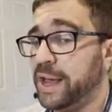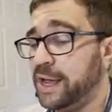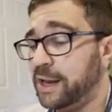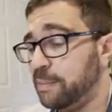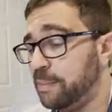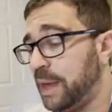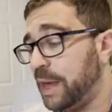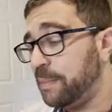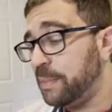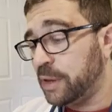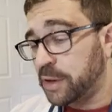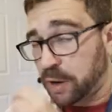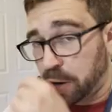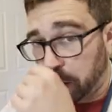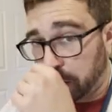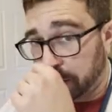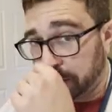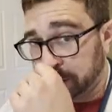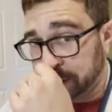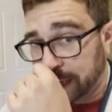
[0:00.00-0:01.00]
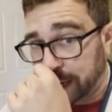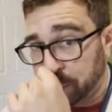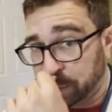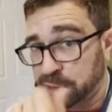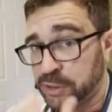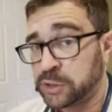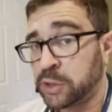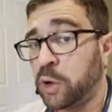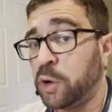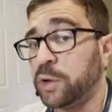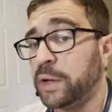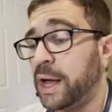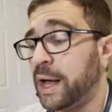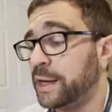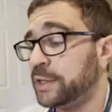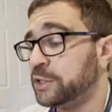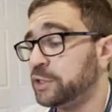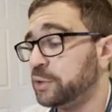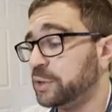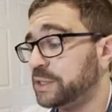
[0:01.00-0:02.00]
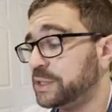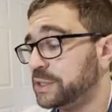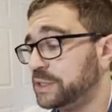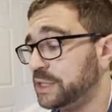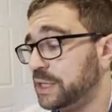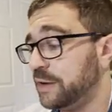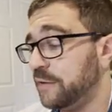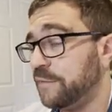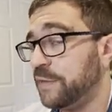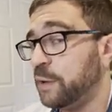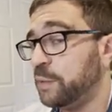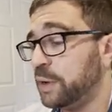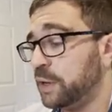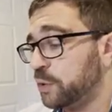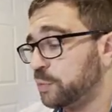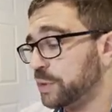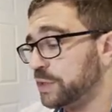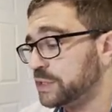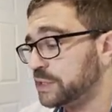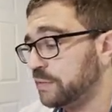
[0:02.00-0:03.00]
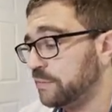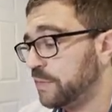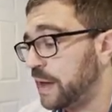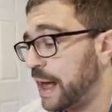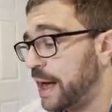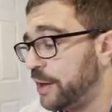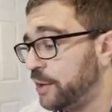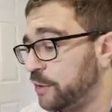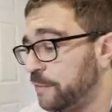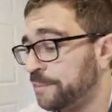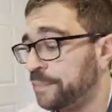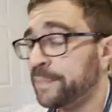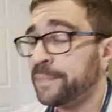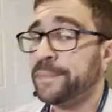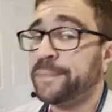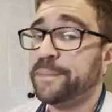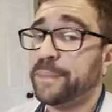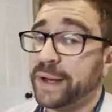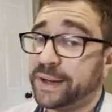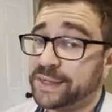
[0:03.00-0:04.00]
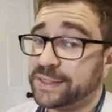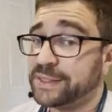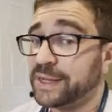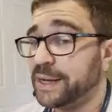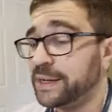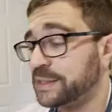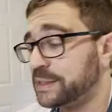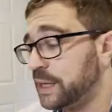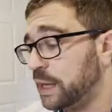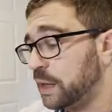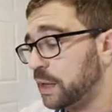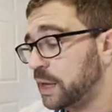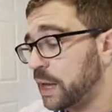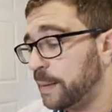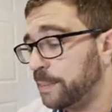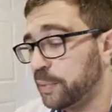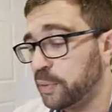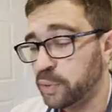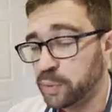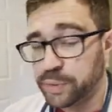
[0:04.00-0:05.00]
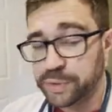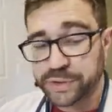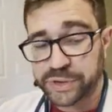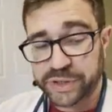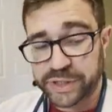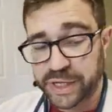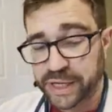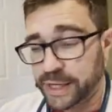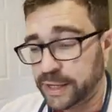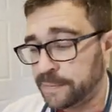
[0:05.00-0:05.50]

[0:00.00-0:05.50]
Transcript: Maybe cards that I would just hold on to see if they would increase in value. Might decide to sell a couple, we'll see.